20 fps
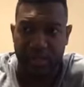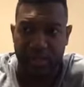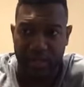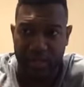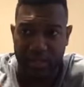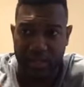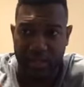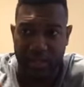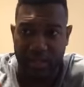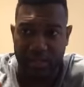
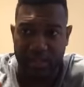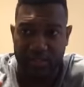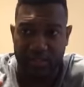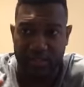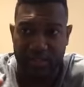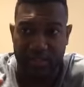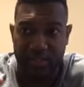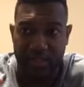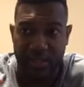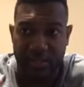it
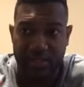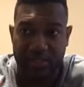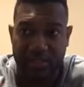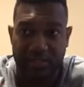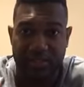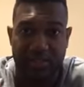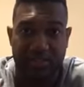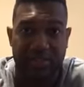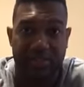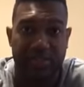is
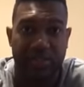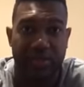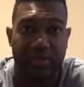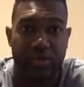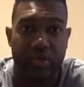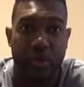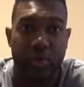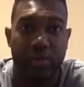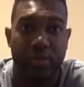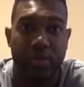is
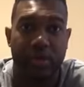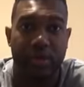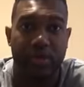the